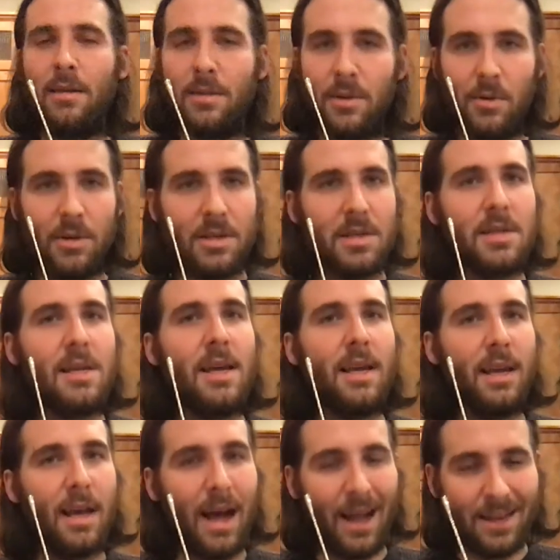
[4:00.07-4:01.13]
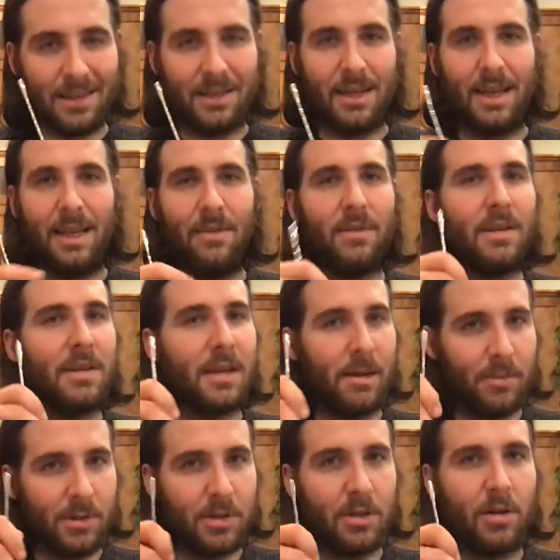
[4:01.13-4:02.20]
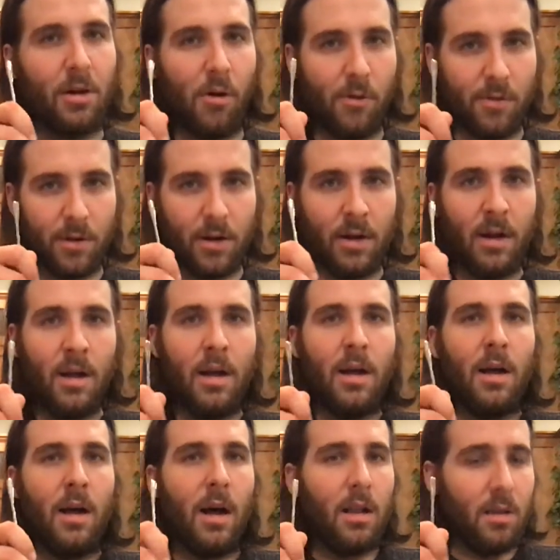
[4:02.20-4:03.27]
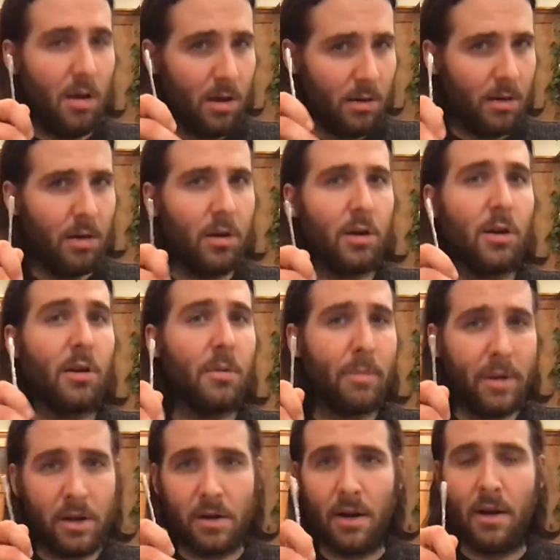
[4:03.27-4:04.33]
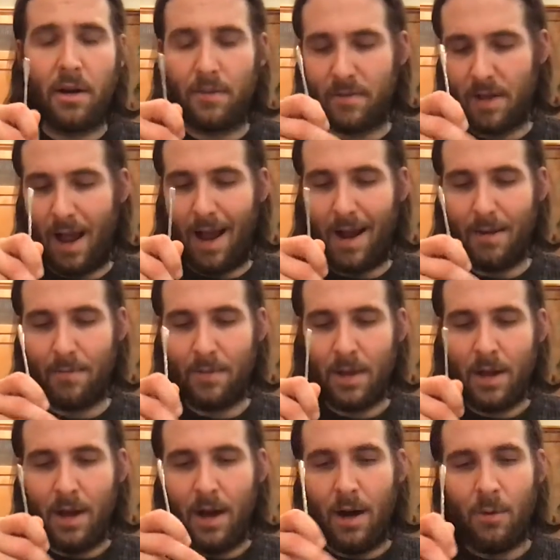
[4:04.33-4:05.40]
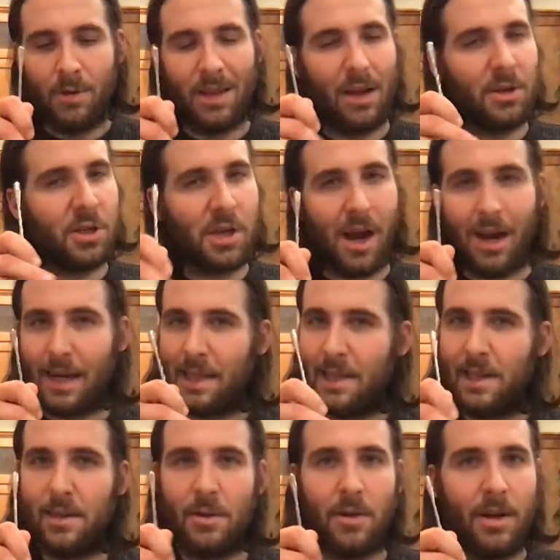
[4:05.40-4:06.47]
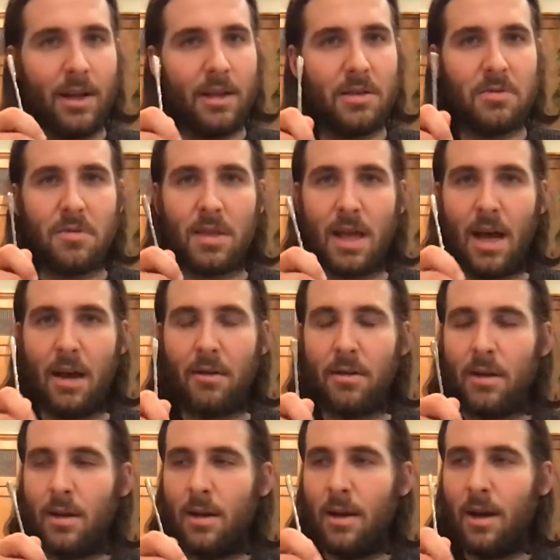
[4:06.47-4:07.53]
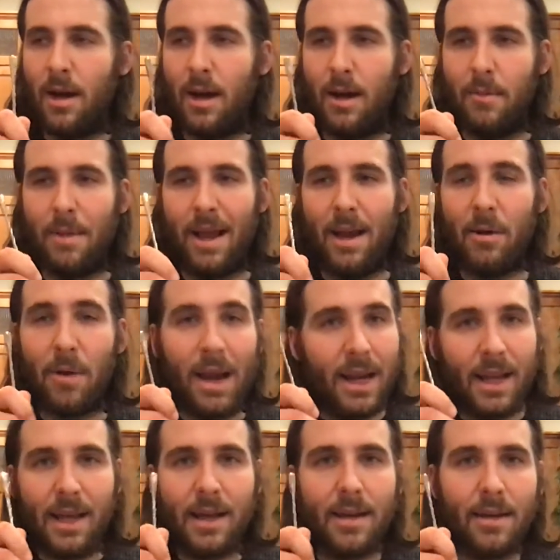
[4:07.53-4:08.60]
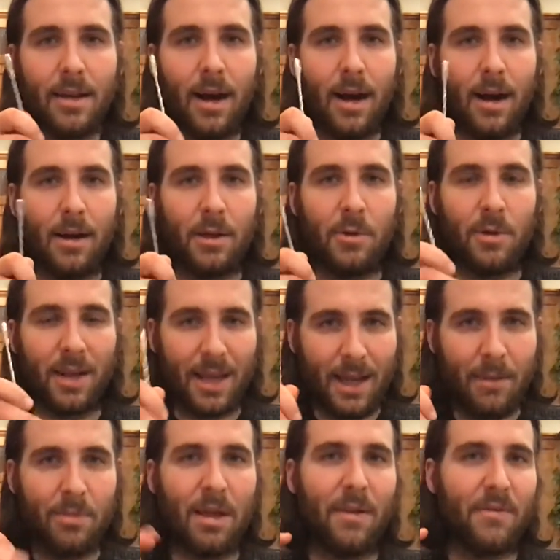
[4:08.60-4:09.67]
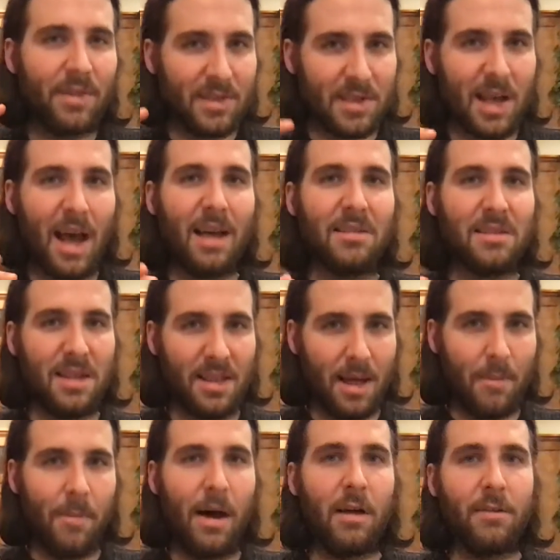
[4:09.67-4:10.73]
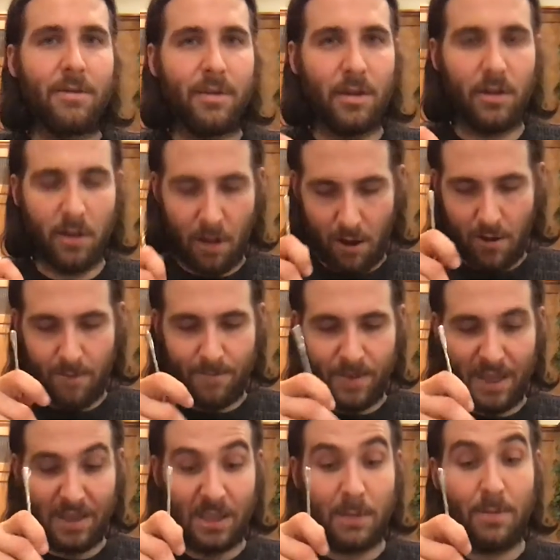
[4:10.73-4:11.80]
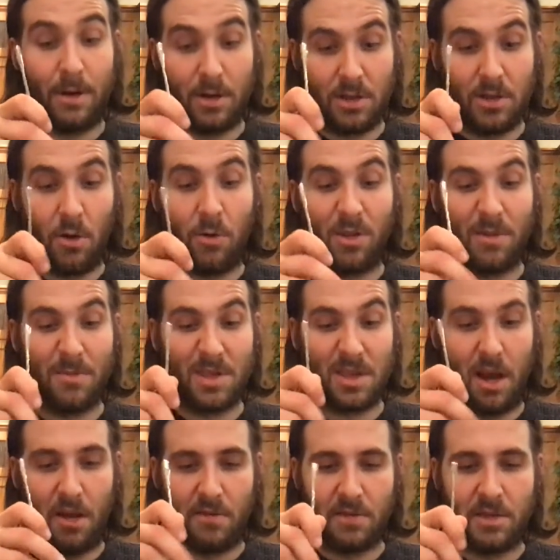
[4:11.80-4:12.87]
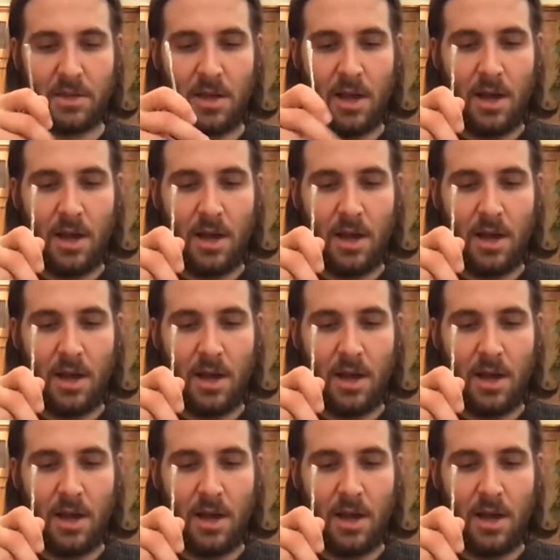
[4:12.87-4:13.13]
do its thing, constant, even temperature over a longer period of time without shocking the ingredients, without aerating it. You want to keep that viscosity, that mouthfeel that the spirits hold themselves